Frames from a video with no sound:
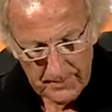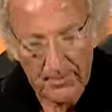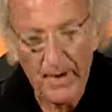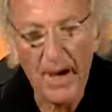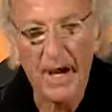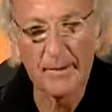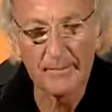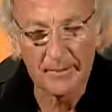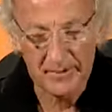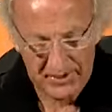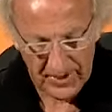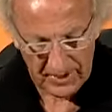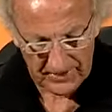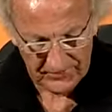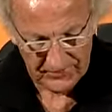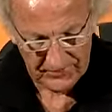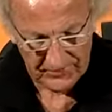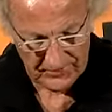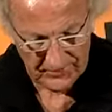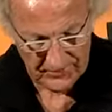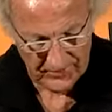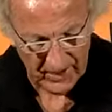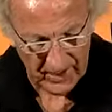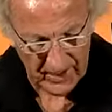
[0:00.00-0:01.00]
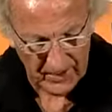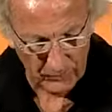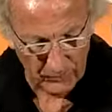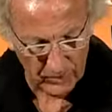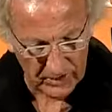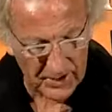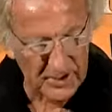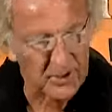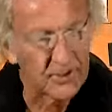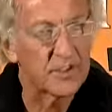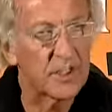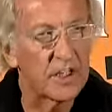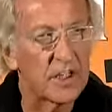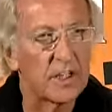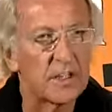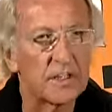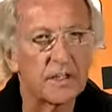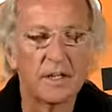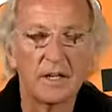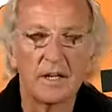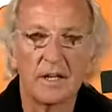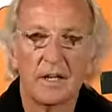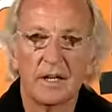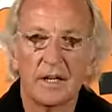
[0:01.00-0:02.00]
Obama doesn't say what he
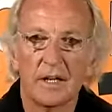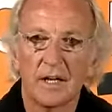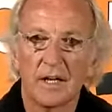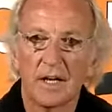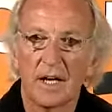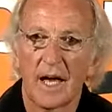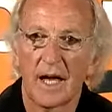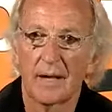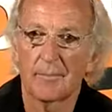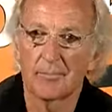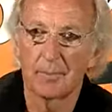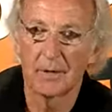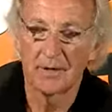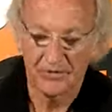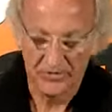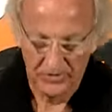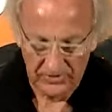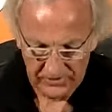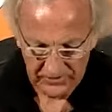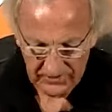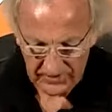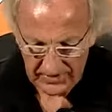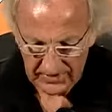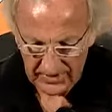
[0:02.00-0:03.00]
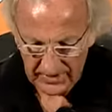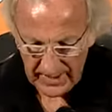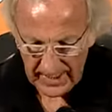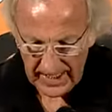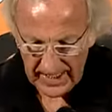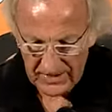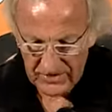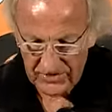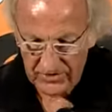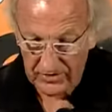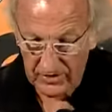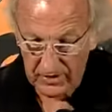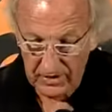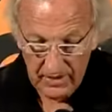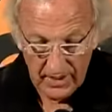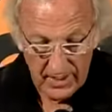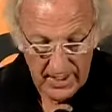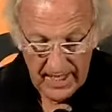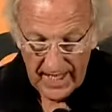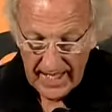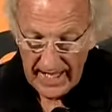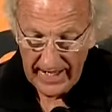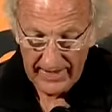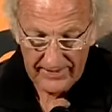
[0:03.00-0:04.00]
did at Business International,
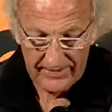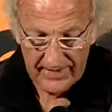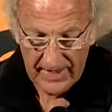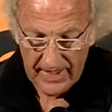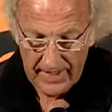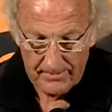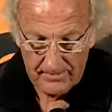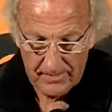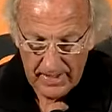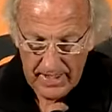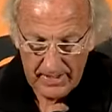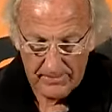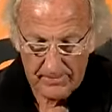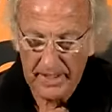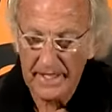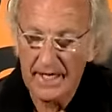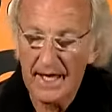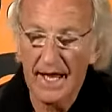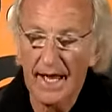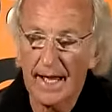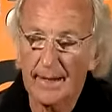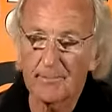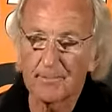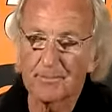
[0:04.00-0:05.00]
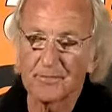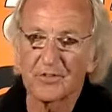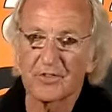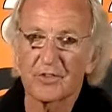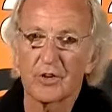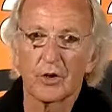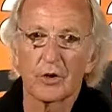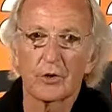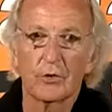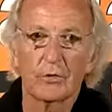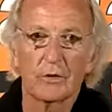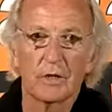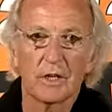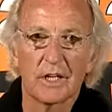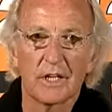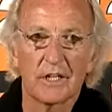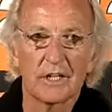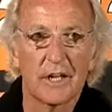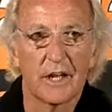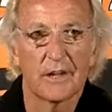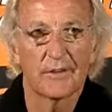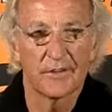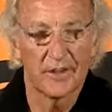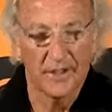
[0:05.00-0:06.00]
and there may be
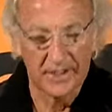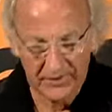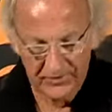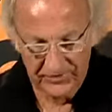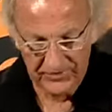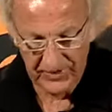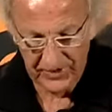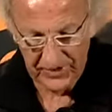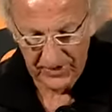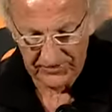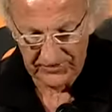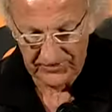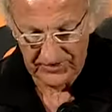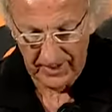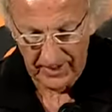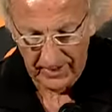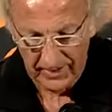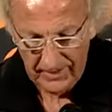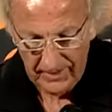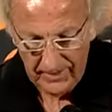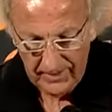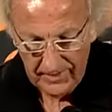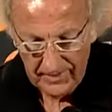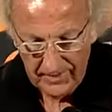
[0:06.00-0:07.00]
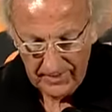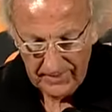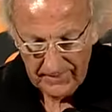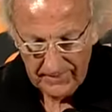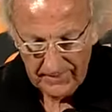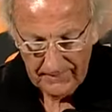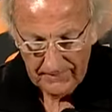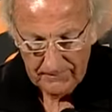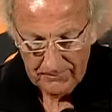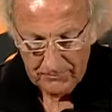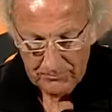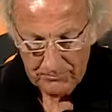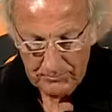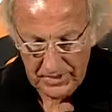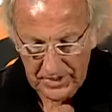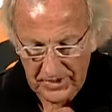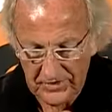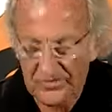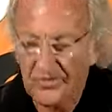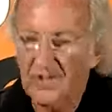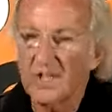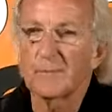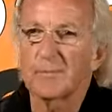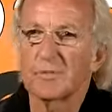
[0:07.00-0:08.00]
absolutely nothing sinister,
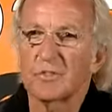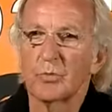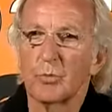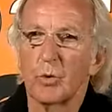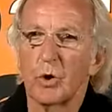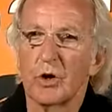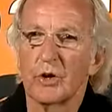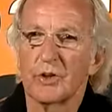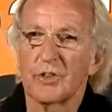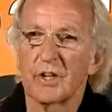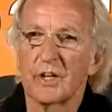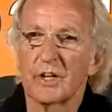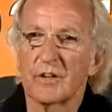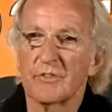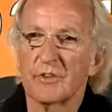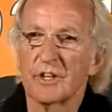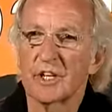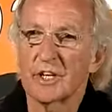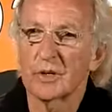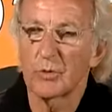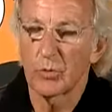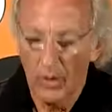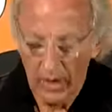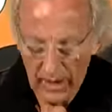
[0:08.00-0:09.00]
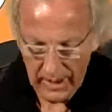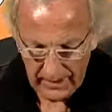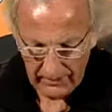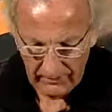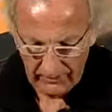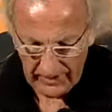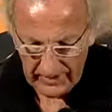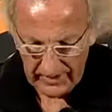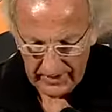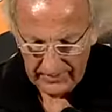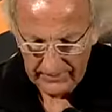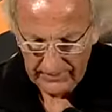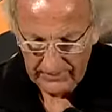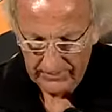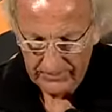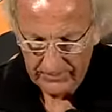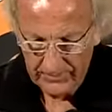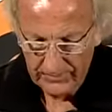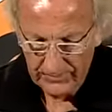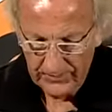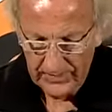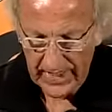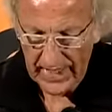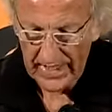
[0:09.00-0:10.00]
but it seems worthy of inquiry
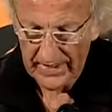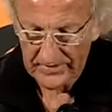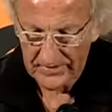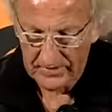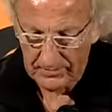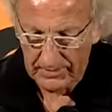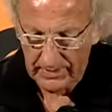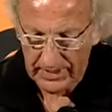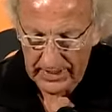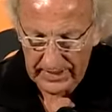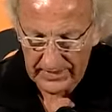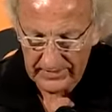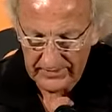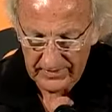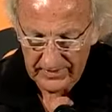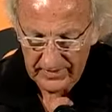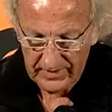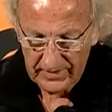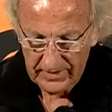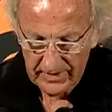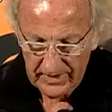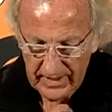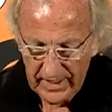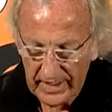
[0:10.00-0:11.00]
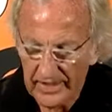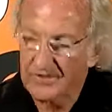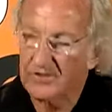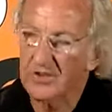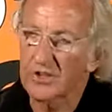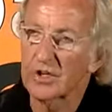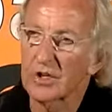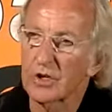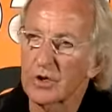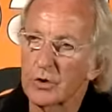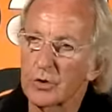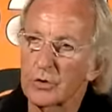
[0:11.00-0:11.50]
and debate as a